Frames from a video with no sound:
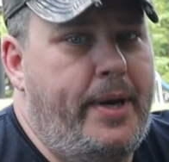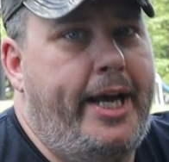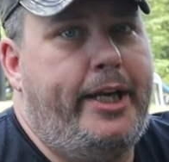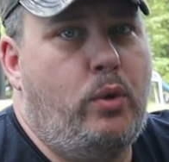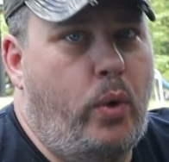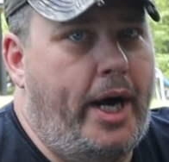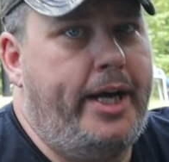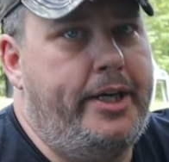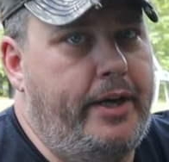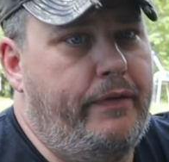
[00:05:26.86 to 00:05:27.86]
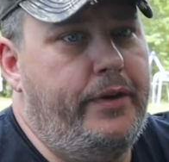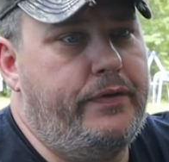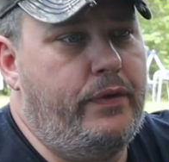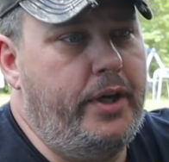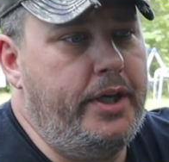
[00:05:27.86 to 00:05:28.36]
made quite a
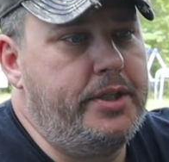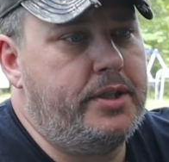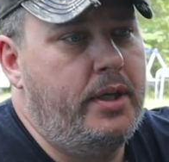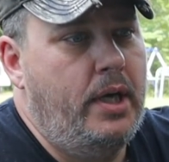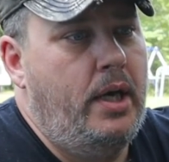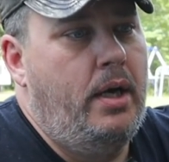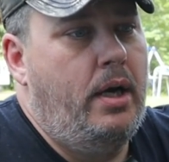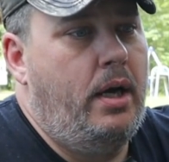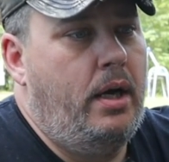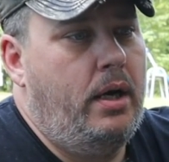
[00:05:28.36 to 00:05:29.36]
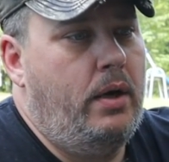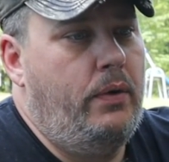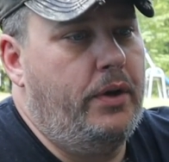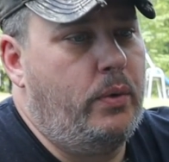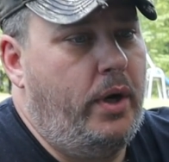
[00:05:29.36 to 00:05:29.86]
difference for us
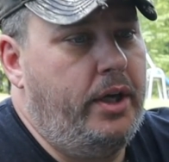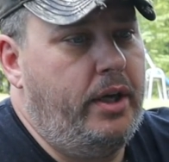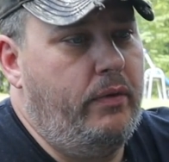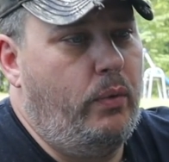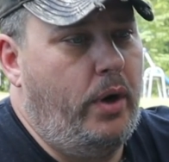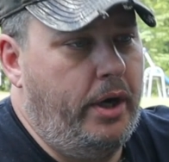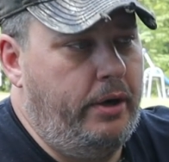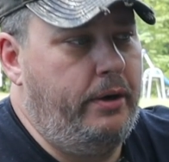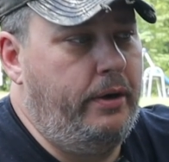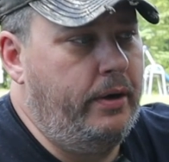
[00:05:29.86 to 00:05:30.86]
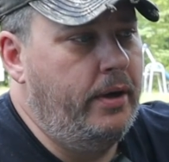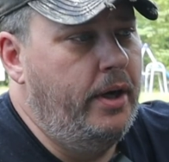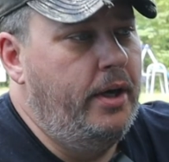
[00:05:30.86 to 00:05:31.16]
on the quality of water.